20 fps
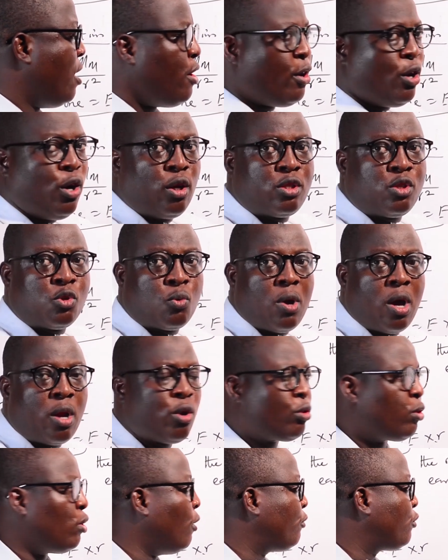not square
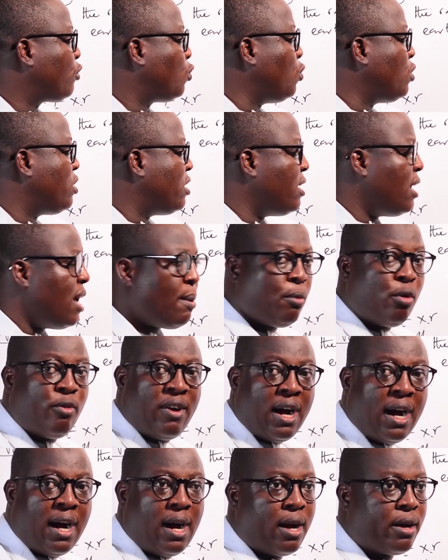root of 2gm over
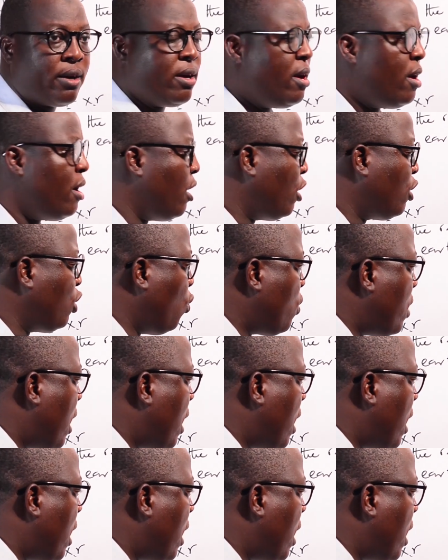r. You will